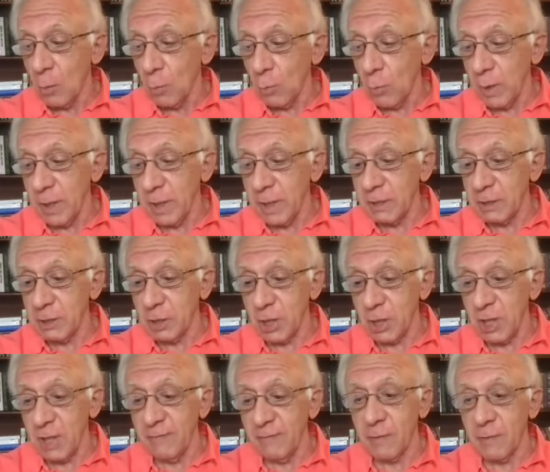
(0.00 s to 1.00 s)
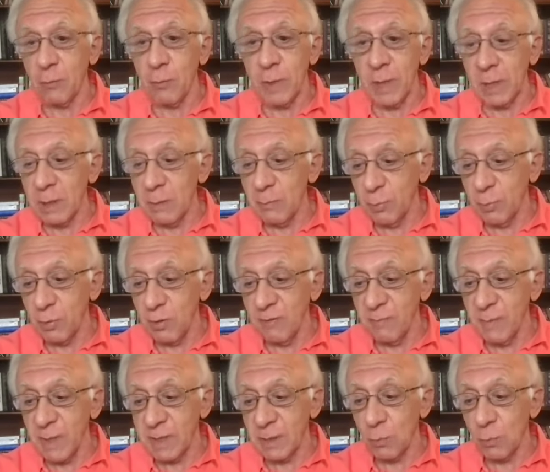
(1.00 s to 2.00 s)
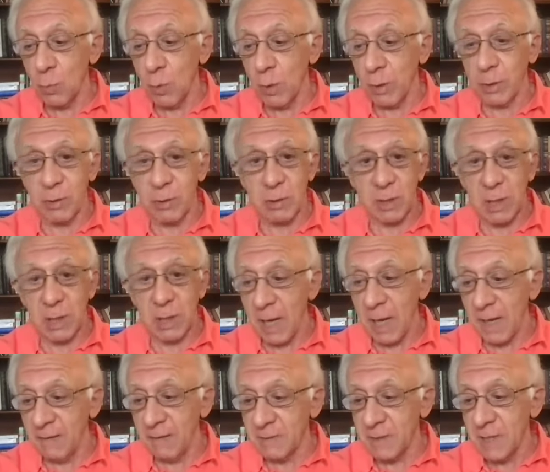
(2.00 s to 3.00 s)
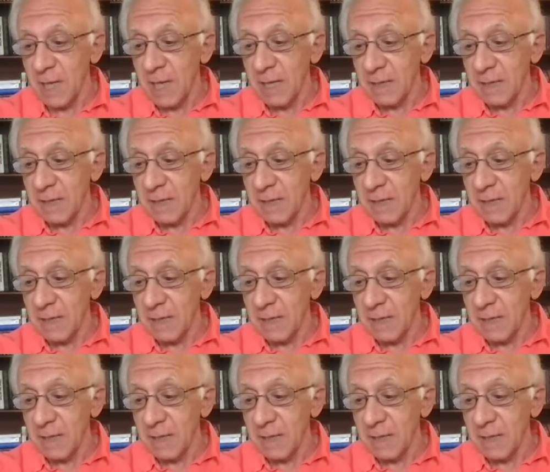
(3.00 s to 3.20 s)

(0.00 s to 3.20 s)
Will it achieve the real improvements in workers' lives